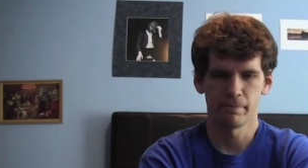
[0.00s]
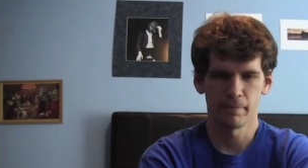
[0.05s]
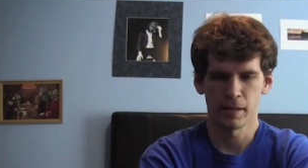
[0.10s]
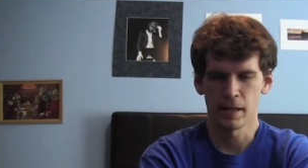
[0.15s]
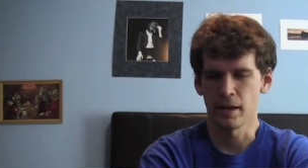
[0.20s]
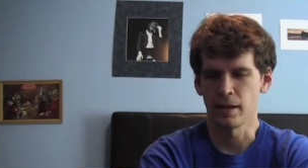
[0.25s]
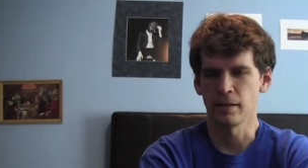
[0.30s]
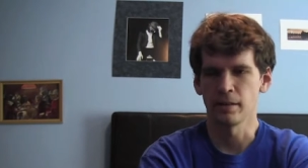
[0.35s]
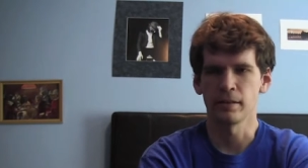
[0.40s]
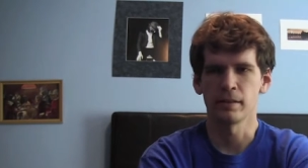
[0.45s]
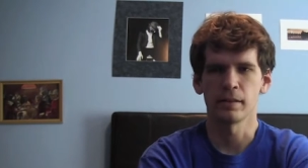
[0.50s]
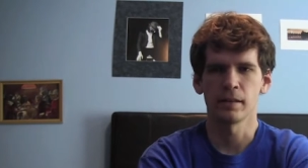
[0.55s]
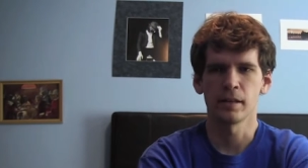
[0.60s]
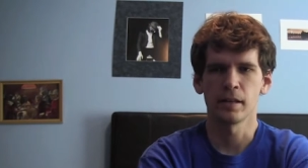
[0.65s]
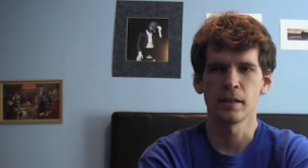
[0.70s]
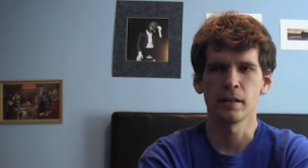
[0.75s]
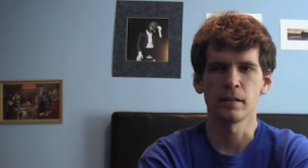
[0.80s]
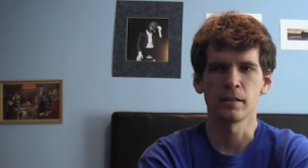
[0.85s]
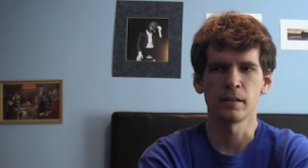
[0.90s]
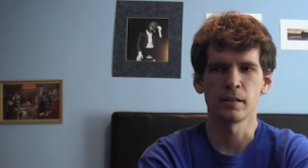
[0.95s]
and
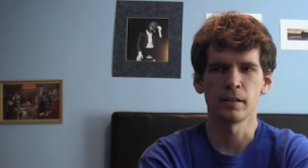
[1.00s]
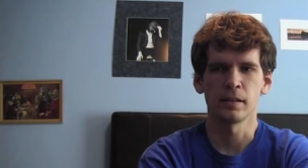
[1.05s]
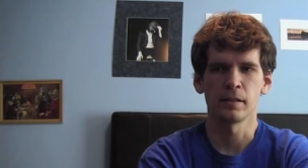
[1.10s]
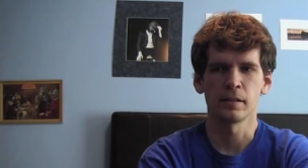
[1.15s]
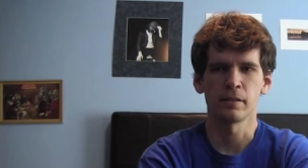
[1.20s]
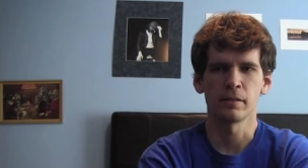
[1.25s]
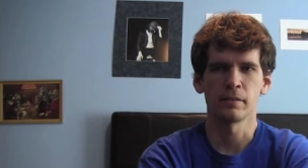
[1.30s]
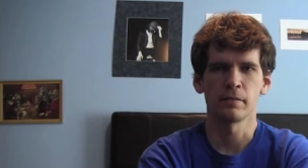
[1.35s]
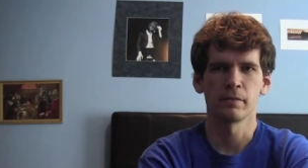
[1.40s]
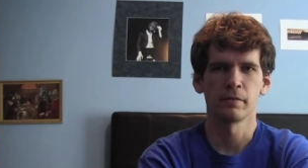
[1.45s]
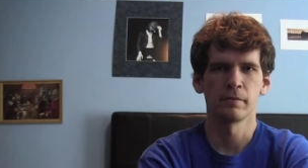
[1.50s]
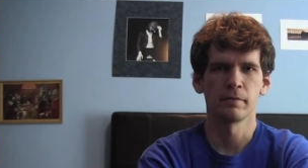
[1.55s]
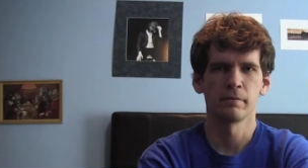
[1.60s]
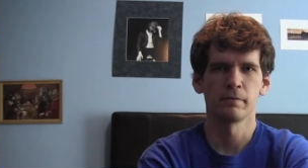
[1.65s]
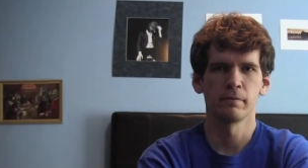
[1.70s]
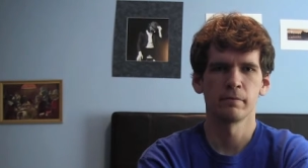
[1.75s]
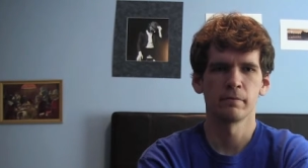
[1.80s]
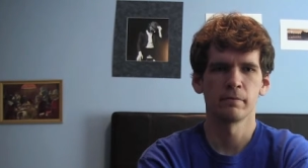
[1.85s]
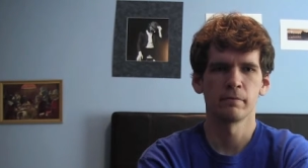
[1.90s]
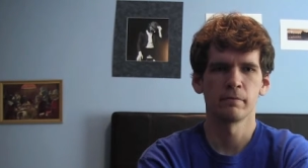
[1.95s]
killing
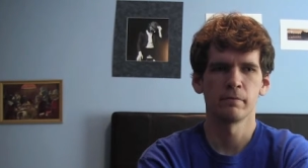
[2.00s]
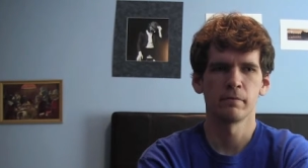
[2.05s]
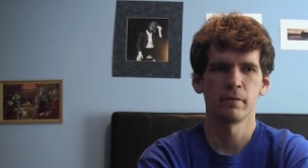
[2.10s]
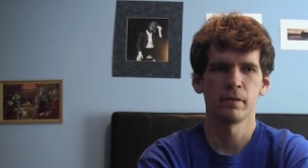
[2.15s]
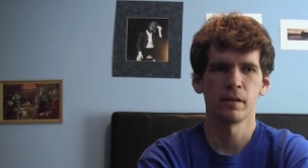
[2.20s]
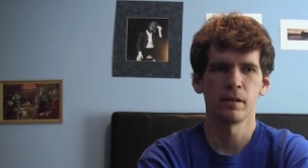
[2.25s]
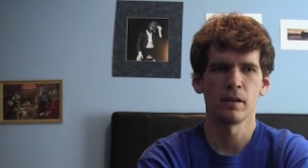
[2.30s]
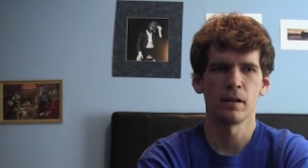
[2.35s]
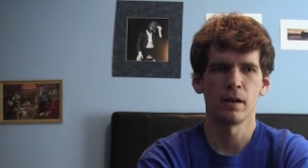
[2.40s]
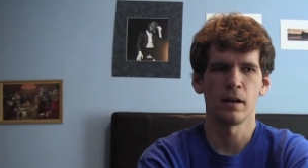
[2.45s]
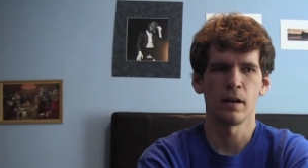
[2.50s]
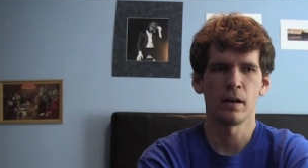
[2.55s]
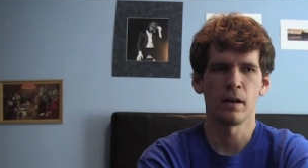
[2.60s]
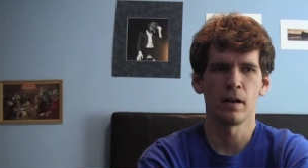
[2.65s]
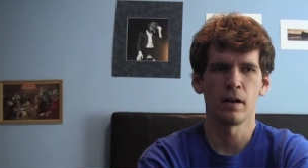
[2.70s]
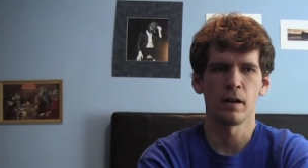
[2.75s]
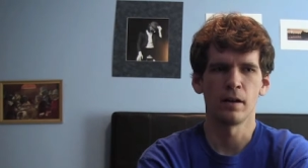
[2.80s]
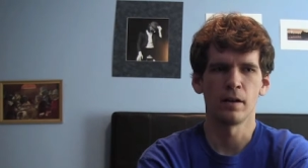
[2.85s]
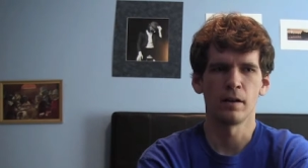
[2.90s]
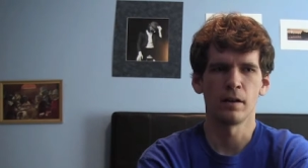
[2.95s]

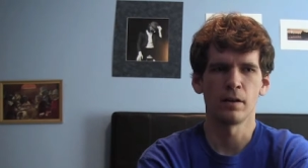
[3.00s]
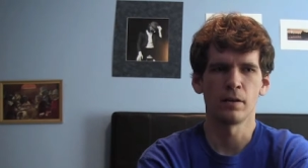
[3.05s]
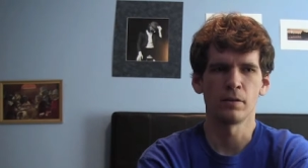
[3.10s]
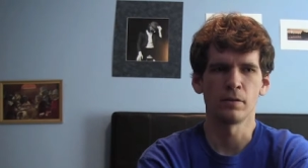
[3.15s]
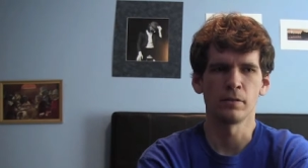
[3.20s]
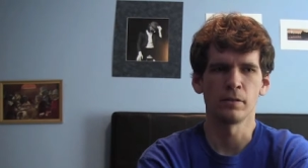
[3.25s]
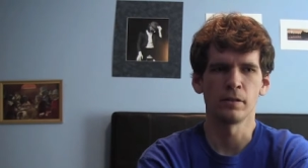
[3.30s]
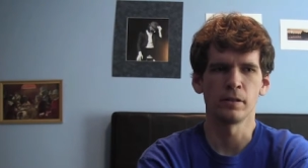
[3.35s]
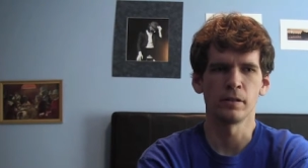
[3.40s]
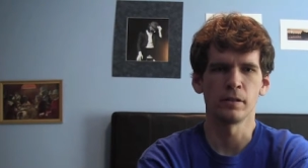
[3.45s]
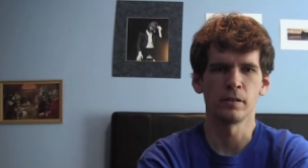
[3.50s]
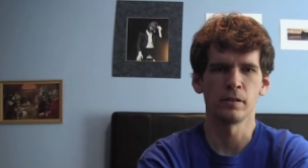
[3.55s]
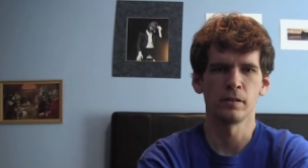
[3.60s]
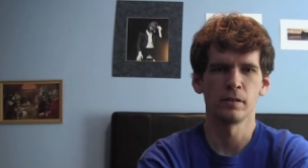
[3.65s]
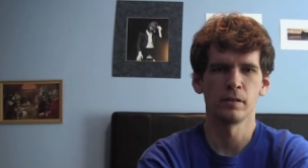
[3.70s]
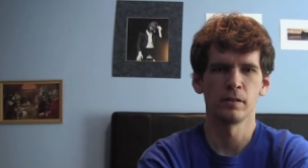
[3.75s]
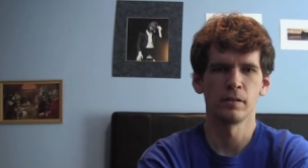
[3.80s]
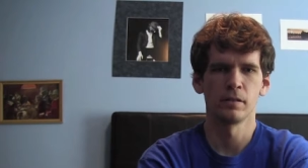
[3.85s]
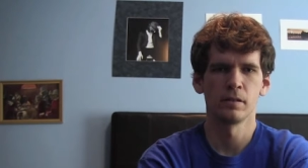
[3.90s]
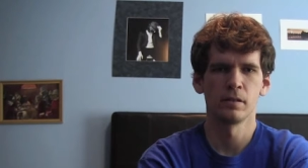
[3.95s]
uh, only
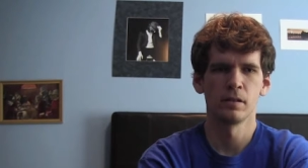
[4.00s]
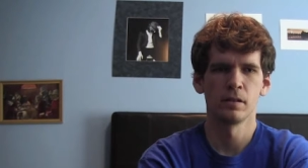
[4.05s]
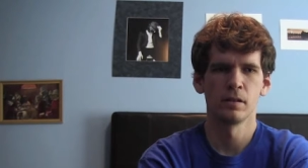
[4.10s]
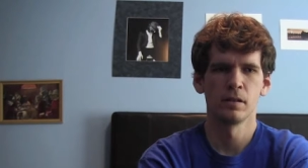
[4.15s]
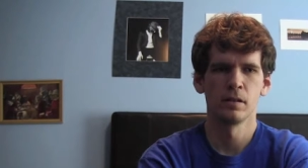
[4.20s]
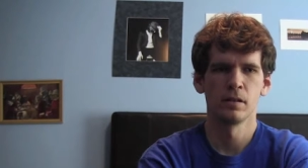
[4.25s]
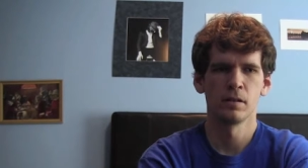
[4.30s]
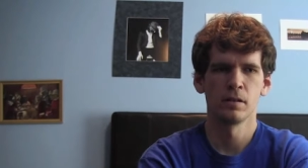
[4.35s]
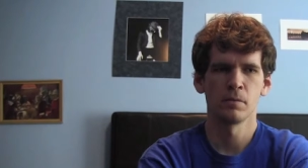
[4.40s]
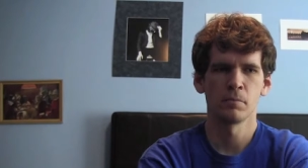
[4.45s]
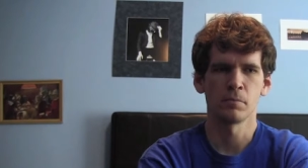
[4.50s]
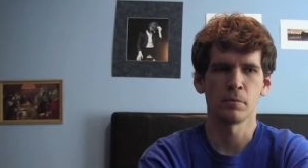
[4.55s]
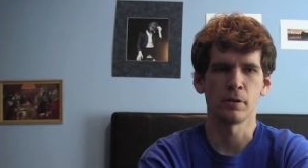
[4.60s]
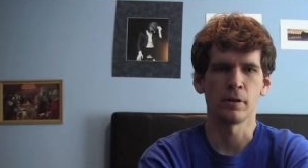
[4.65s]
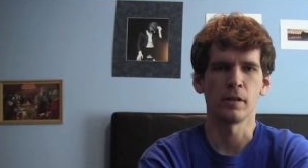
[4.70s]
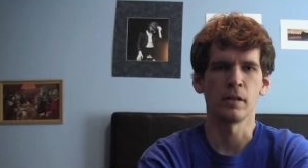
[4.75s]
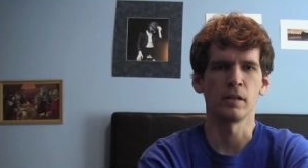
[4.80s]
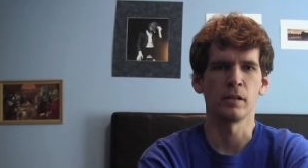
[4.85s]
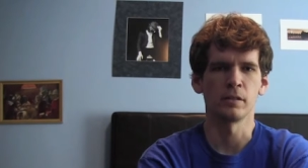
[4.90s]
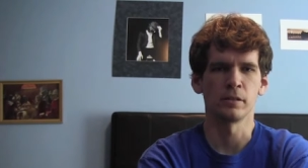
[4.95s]

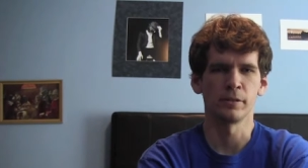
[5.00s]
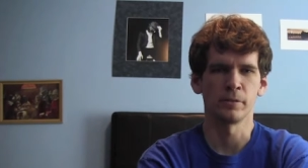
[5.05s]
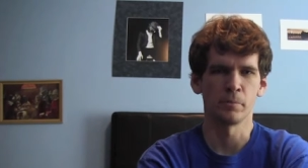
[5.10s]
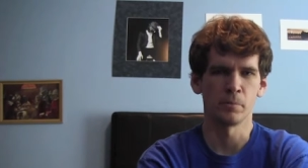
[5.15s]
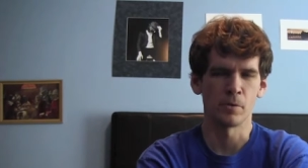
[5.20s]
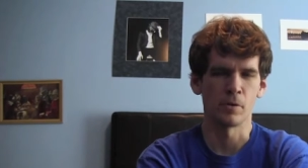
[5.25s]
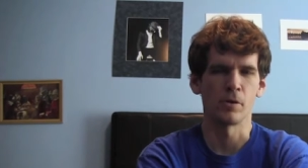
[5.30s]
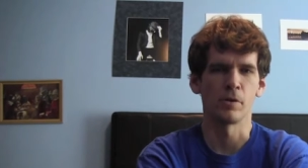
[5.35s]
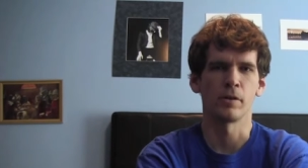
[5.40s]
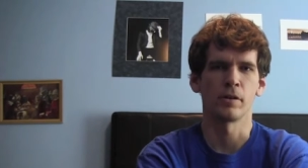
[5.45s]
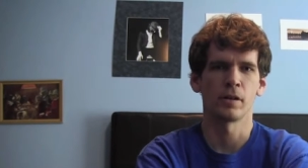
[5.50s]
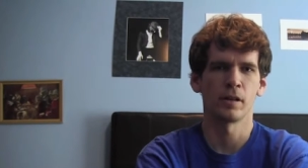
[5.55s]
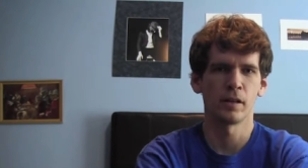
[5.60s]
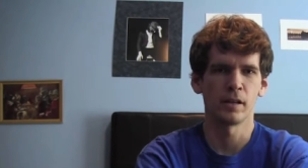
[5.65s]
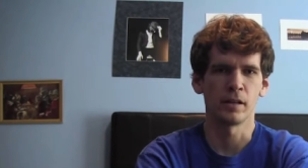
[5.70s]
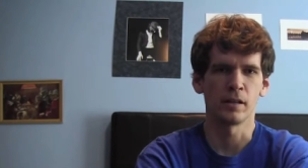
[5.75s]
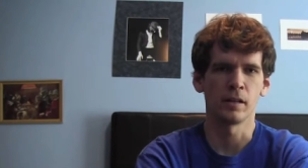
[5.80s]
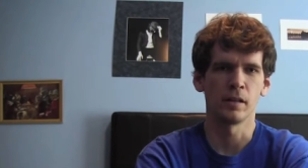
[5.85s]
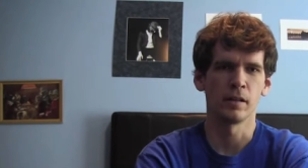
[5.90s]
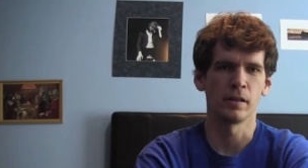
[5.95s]
brings more
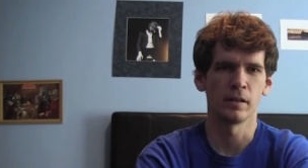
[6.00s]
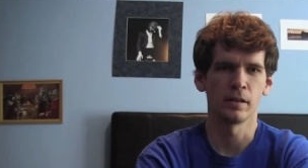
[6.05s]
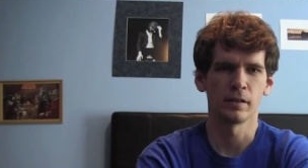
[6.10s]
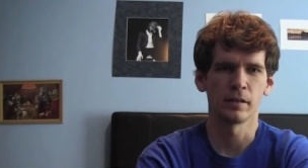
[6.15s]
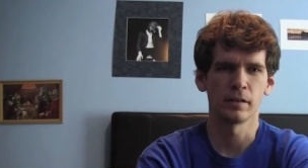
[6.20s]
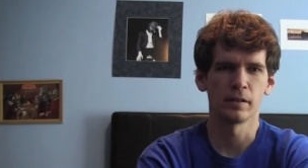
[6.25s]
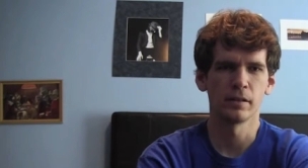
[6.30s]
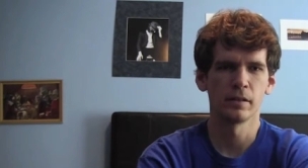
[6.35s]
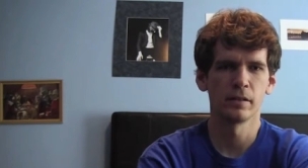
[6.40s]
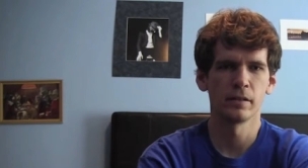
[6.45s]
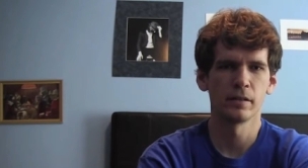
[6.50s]
killing.